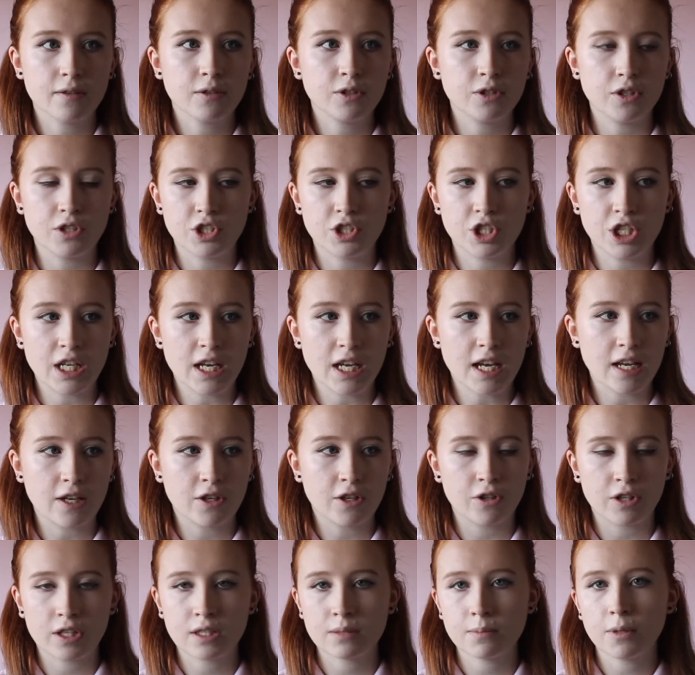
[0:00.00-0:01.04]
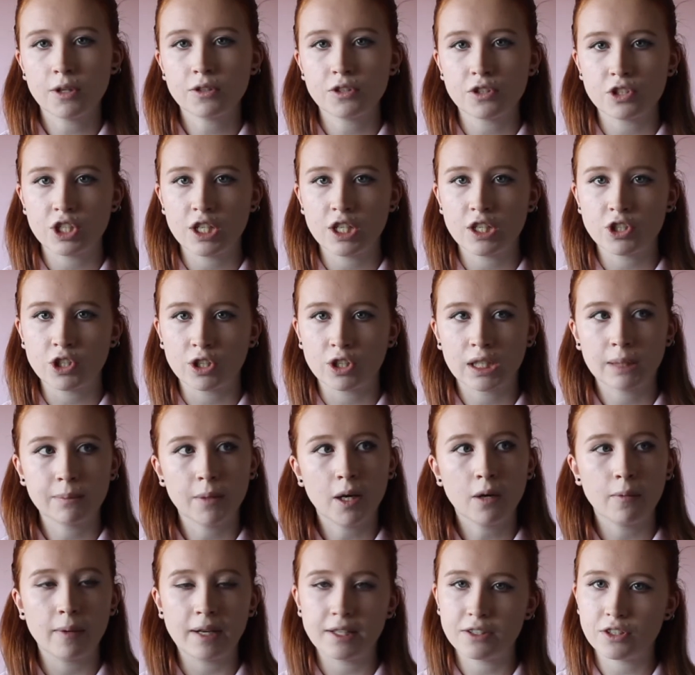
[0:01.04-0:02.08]
Does she eat cookies more? Does she eat chocolate
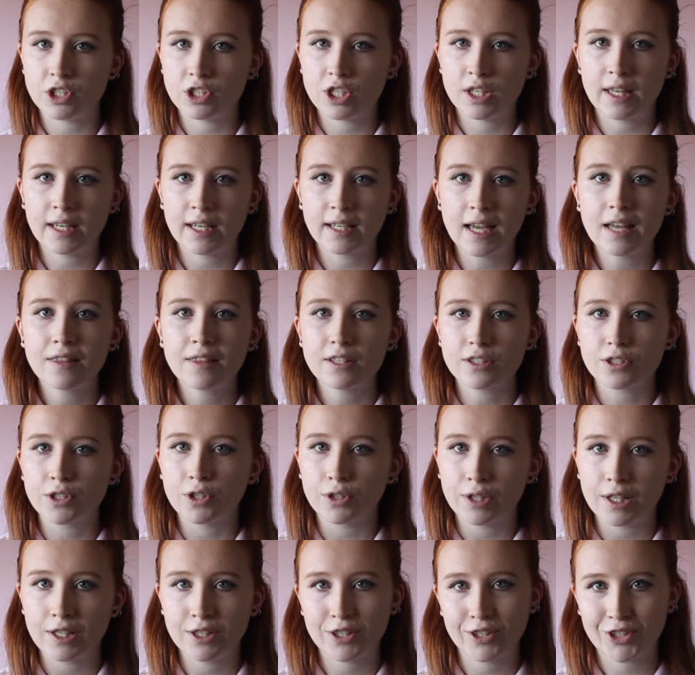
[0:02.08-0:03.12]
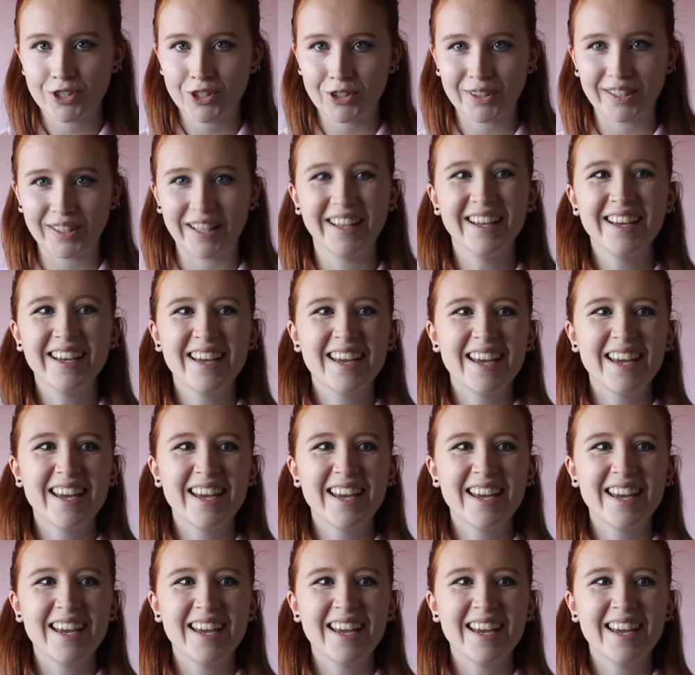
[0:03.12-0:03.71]
more? Where does she then get these cookies or chocolate?